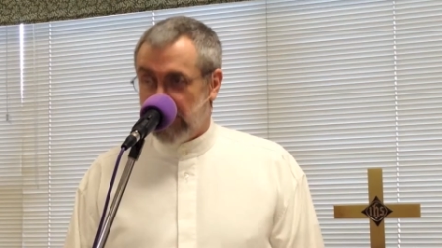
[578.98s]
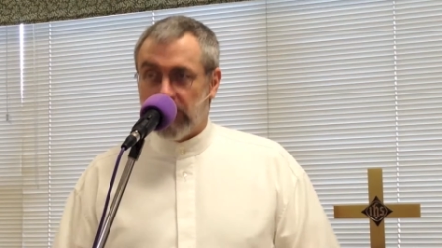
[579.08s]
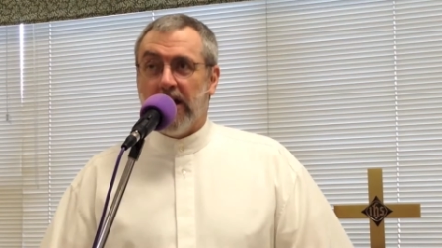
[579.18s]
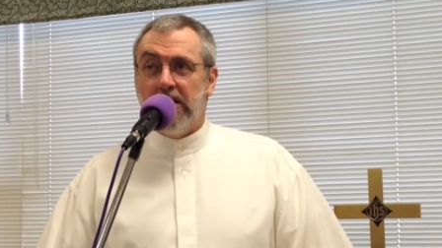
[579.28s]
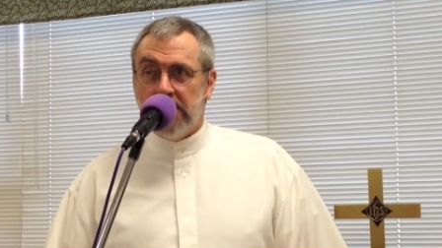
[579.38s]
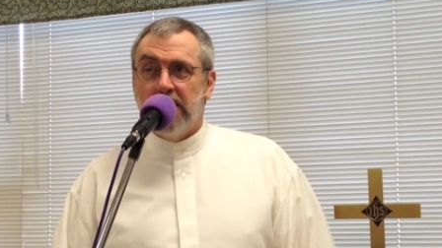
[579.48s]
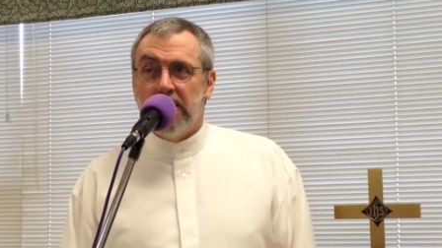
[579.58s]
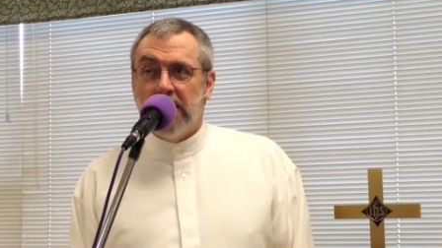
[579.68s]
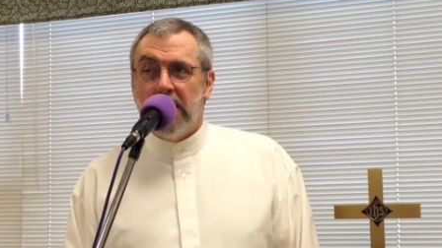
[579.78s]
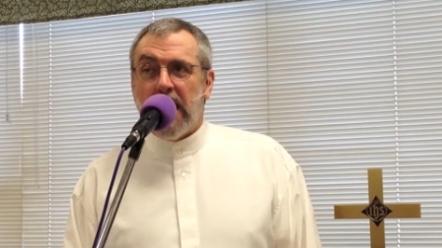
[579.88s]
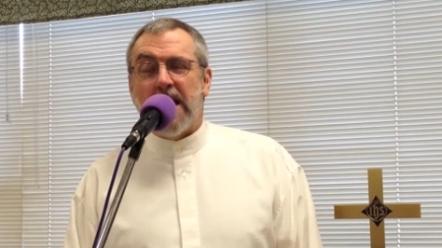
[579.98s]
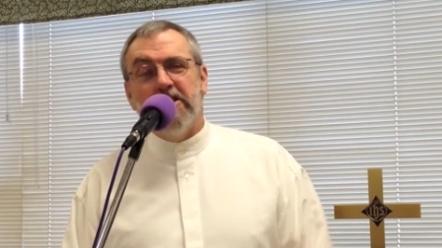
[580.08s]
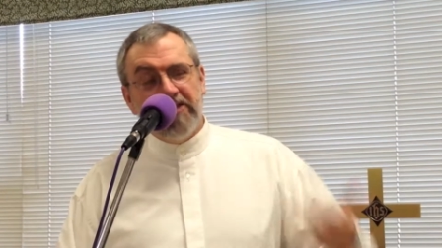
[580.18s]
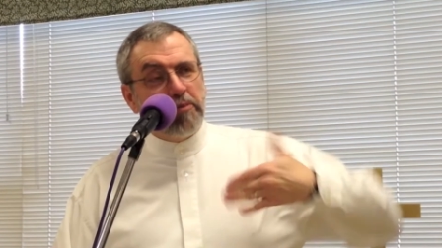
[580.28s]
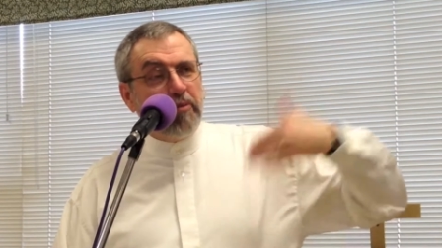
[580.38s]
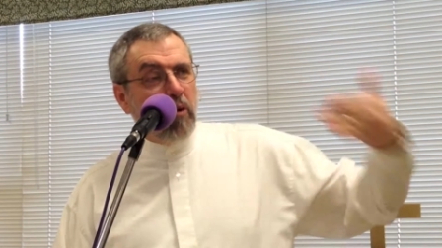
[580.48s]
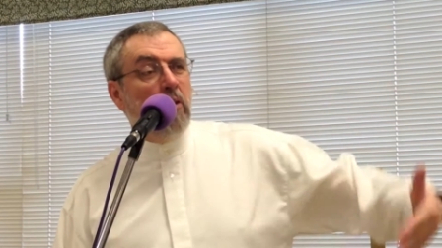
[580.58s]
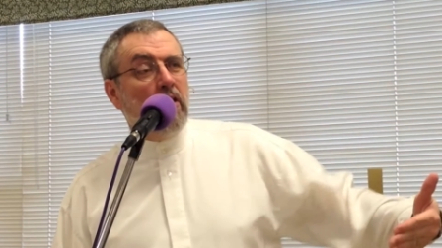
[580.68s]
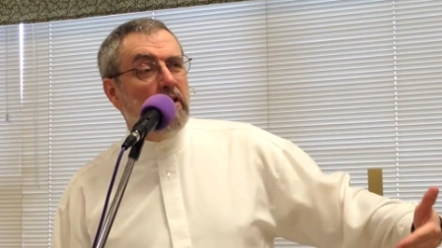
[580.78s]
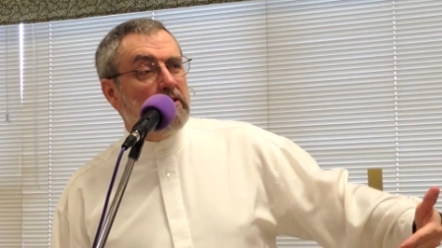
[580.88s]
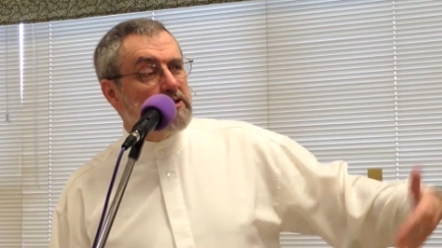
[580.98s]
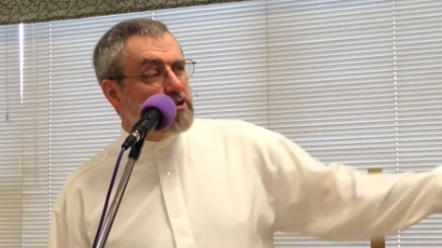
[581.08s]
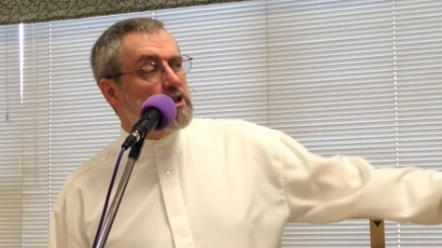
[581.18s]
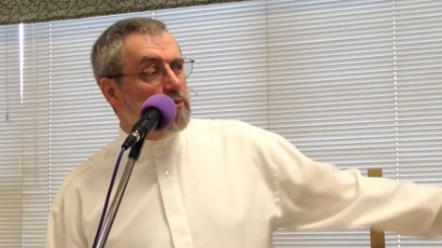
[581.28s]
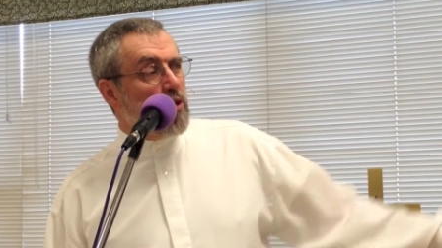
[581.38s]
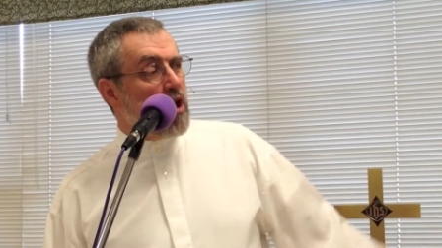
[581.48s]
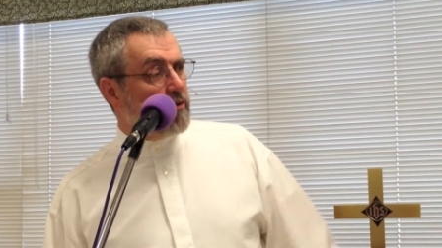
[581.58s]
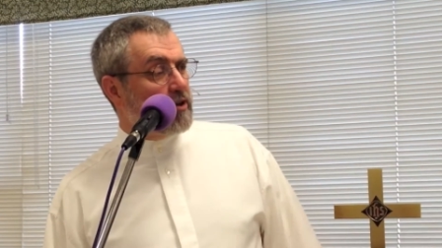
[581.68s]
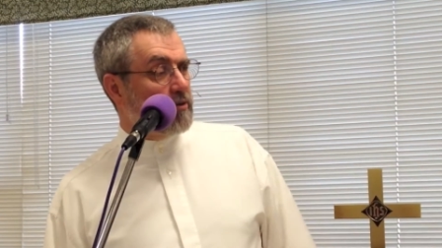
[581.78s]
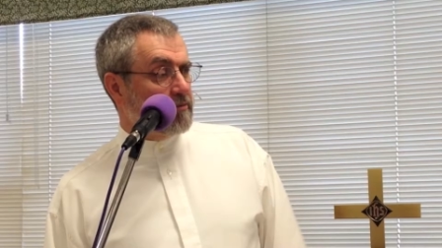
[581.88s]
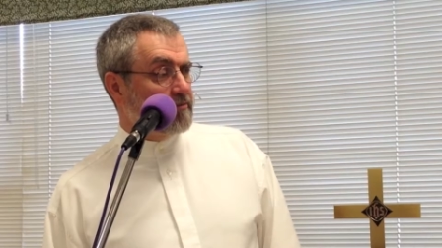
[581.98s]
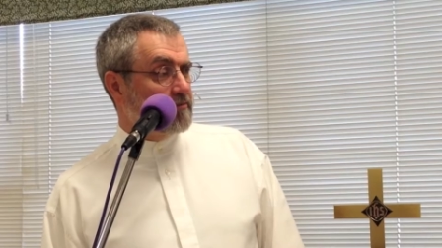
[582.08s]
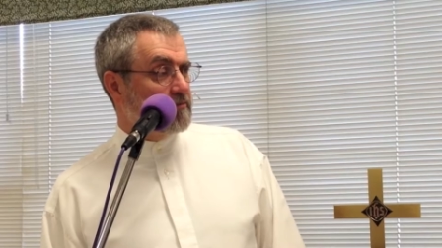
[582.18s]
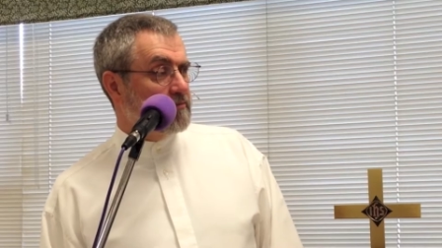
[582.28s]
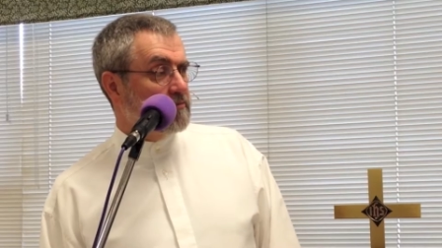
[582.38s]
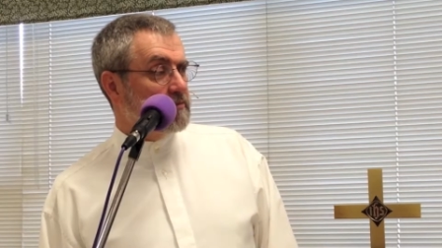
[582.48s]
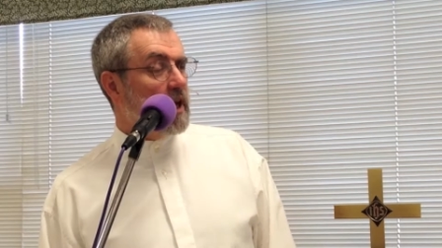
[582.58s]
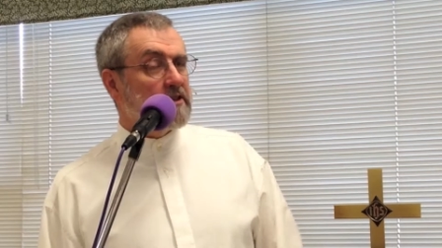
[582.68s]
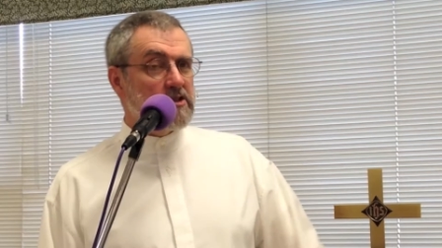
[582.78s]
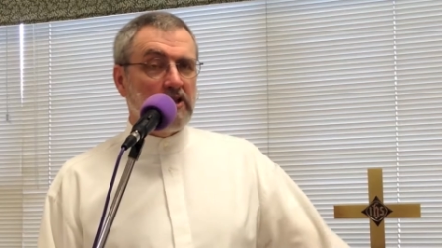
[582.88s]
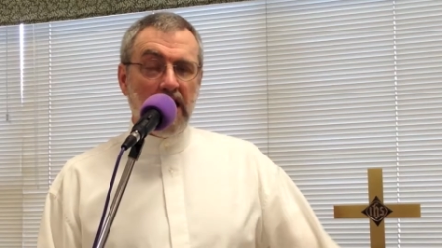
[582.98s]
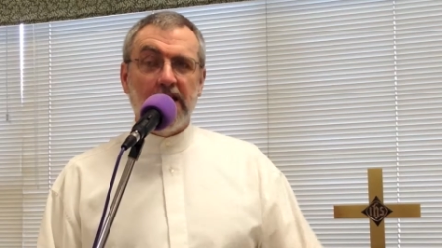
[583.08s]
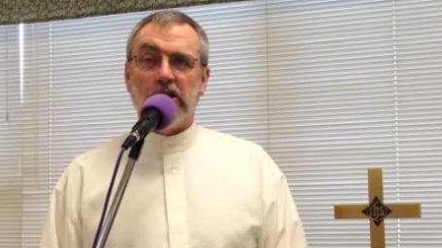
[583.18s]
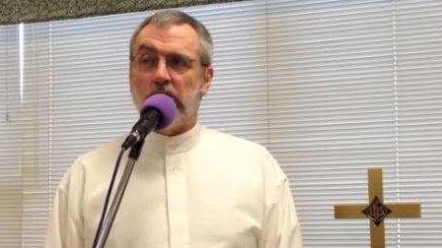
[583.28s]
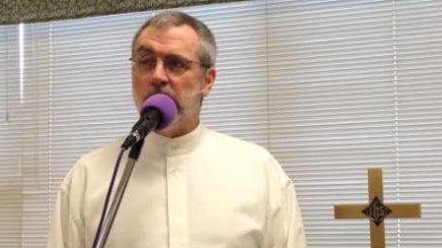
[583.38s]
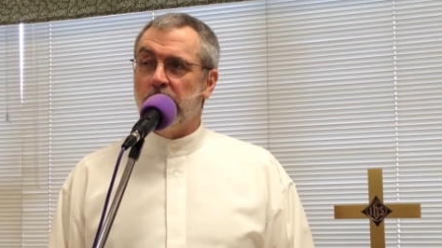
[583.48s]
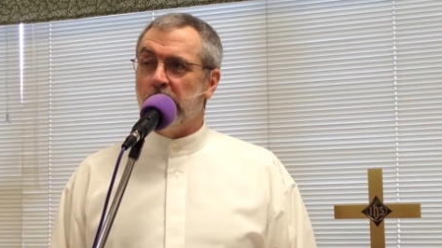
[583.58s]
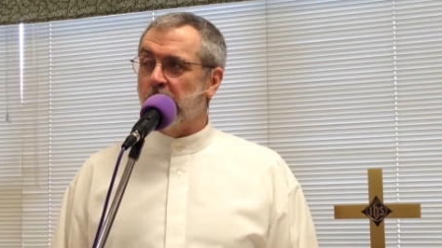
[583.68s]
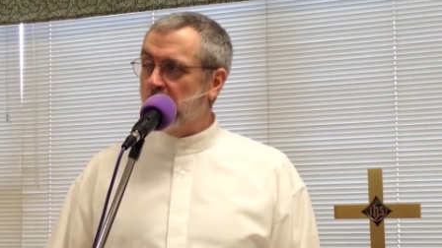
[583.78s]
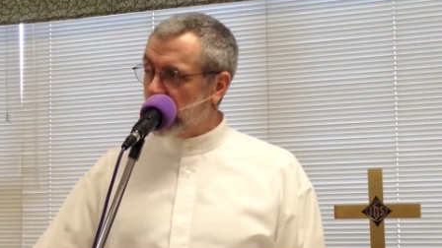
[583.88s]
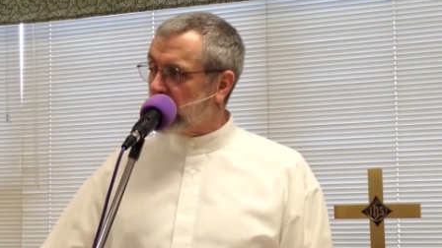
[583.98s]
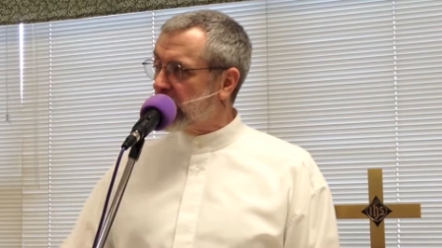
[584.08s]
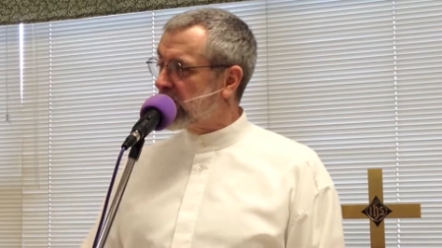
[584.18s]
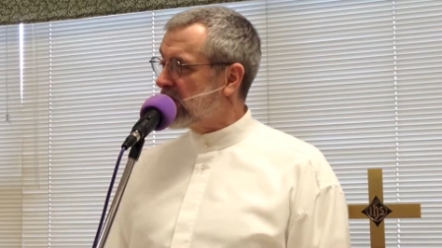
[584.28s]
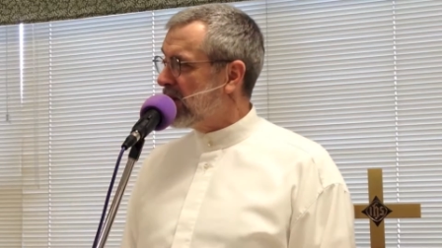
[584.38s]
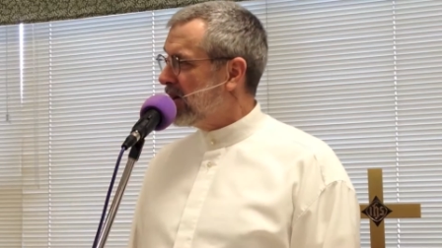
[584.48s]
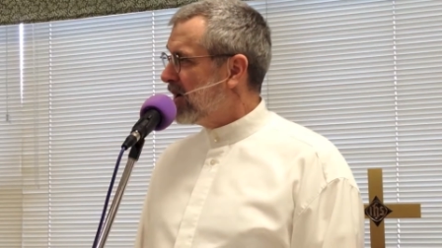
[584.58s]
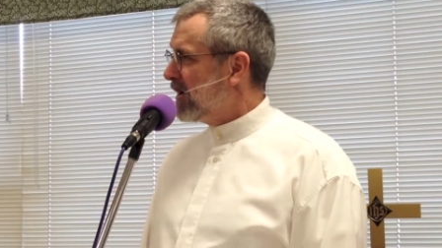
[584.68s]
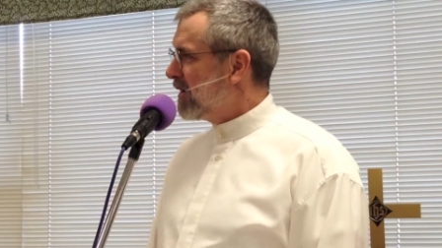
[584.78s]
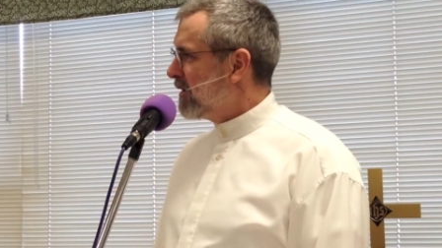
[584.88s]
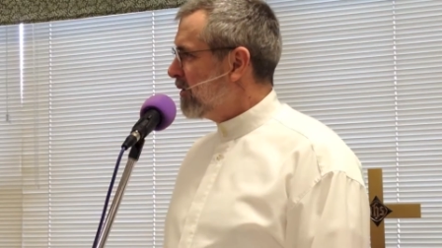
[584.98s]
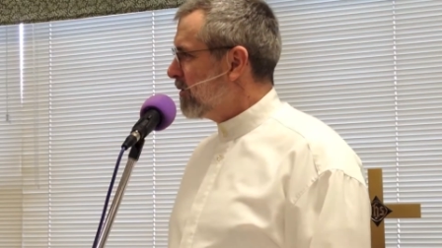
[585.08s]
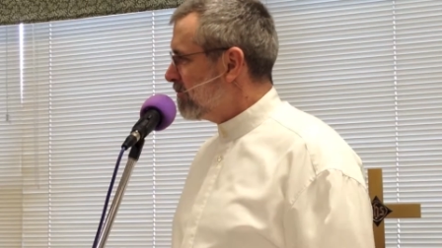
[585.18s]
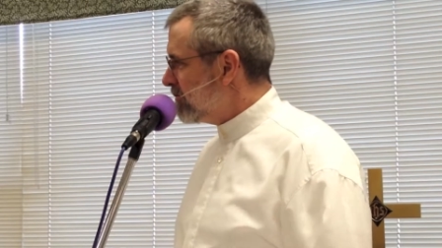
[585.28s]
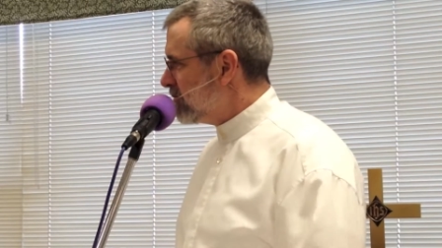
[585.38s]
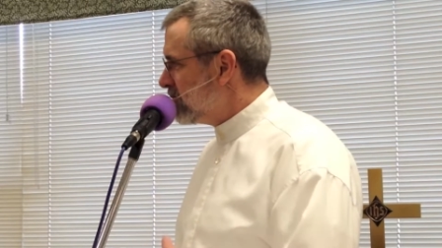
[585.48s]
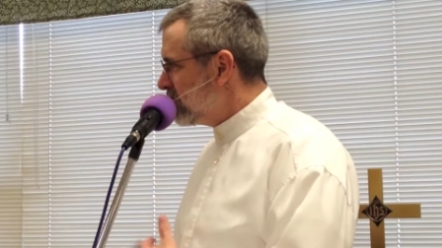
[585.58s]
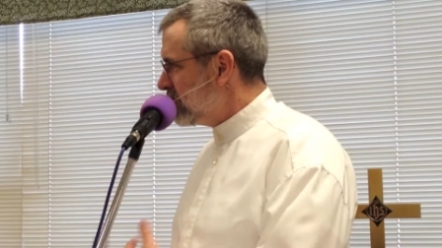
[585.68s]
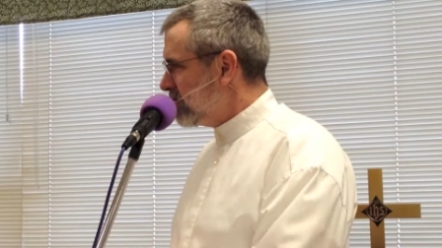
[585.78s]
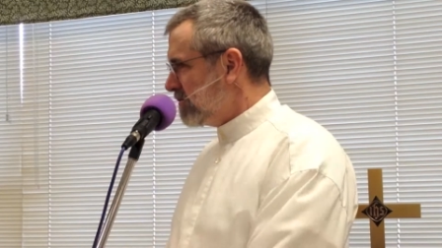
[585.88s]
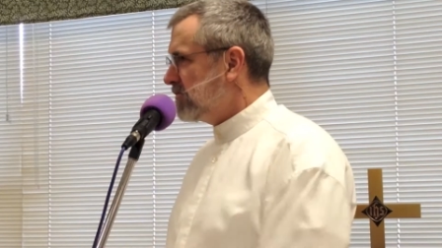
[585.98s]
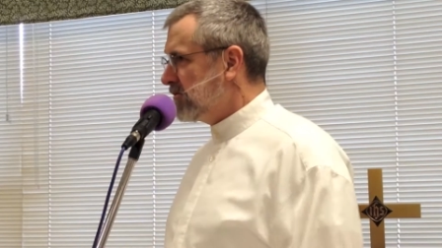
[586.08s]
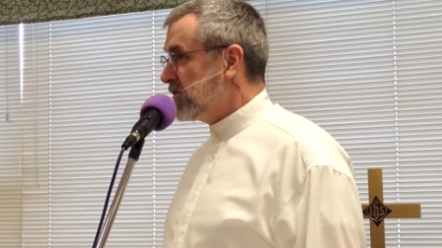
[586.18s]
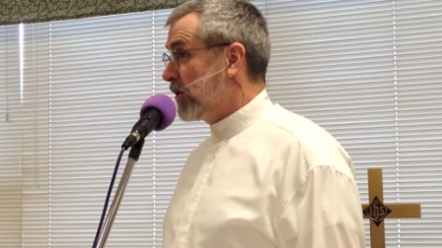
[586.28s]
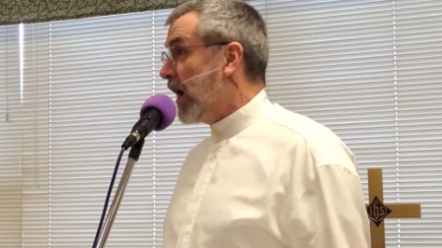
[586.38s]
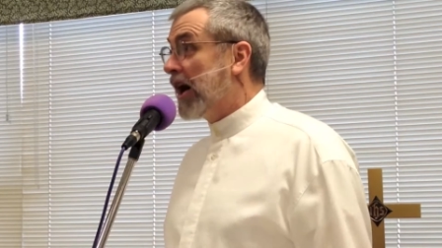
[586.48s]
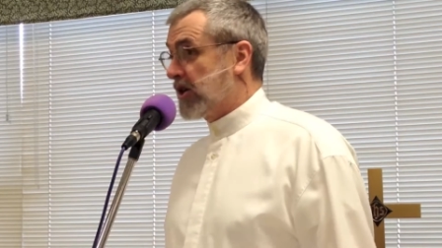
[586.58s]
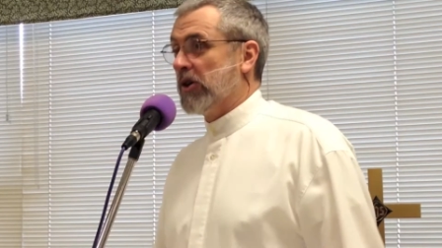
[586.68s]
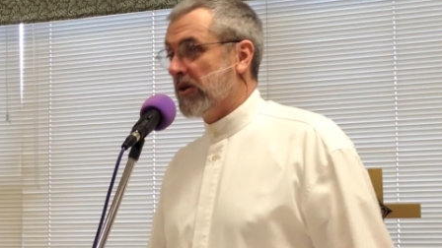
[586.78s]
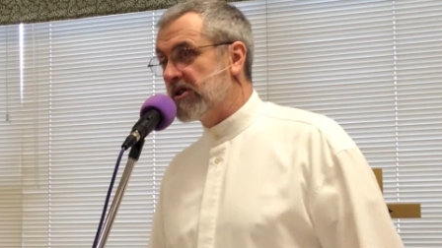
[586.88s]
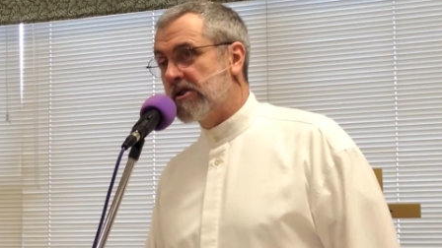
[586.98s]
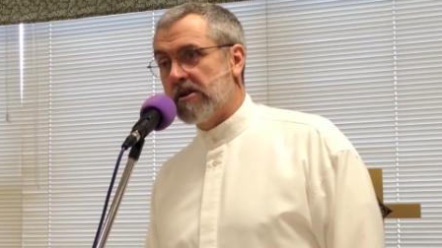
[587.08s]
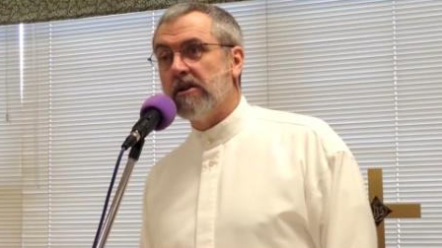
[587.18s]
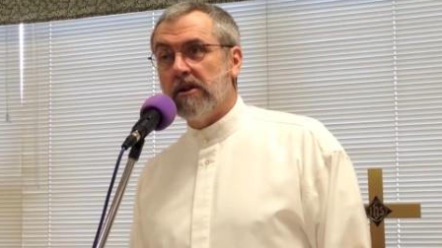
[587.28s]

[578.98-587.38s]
Right? And if you're poor, there's something wrong with you. God doesn't like you. You're cursed. You're you're accursed.